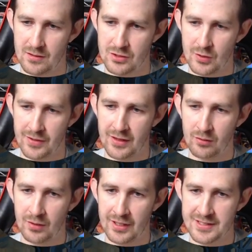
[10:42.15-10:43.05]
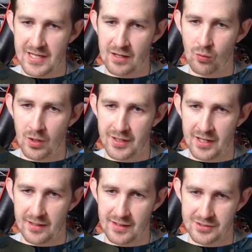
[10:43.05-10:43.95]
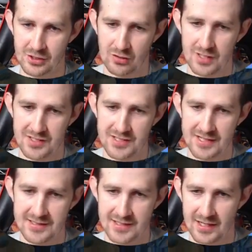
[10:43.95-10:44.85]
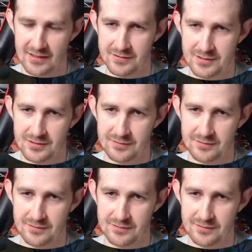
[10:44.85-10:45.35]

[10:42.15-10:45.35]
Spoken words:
So I think we're going to take one hit. As crazy as that sounds.